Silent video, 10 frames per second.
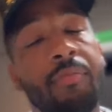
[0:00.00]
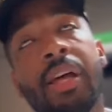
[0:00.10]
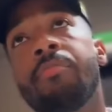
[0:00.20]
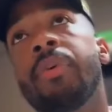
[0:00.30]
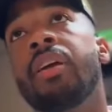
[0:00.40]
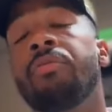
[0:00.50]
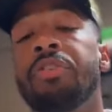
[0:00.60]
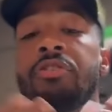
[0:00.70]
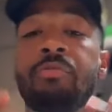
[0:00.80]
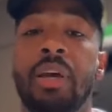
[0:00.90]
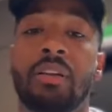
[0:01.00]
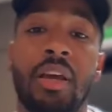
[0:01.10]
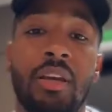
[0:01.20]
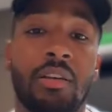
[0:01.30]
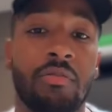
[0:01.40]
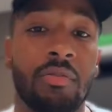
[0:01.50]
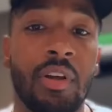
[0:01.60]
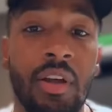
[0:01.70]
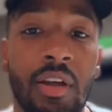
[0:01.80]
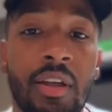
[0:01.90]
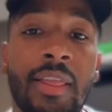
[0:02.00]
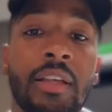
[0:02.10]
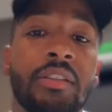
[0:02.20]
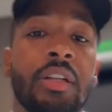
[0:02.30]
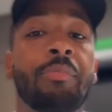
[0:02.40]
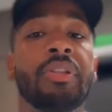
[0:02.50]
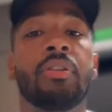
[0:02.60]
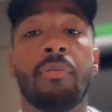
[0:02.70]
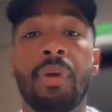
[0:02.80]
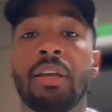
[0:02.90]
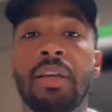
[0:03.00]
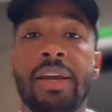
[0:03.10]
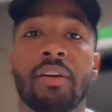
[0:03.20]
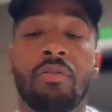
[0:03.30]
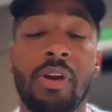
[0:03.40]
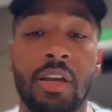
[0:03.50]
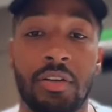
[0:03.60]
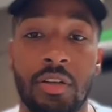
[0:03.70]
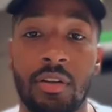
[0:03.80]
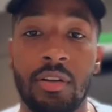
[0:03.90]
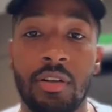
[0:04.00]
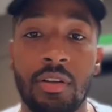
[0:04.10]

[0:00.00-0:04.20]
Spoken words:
And I'm like, man, respect, thank you. So let me start making that correction.